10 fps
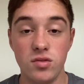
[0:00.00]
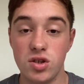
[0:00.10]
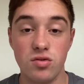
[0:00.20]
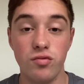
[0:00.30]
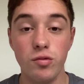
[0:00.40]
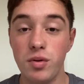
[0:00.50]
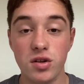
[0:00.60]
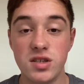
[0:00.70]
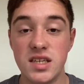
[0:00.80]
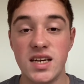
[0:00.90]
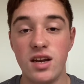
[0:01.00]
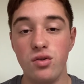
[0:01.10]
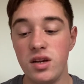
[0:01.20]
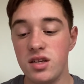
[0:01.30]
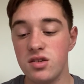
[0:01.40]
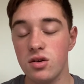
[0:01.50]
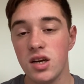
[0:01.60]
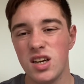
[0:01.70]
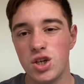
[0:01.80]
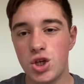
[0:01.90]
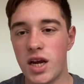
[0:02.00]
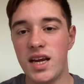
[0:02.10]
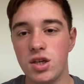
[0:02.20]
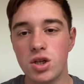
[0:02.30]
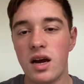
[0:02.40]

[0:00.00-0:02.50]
just your route plotted, and you need to change.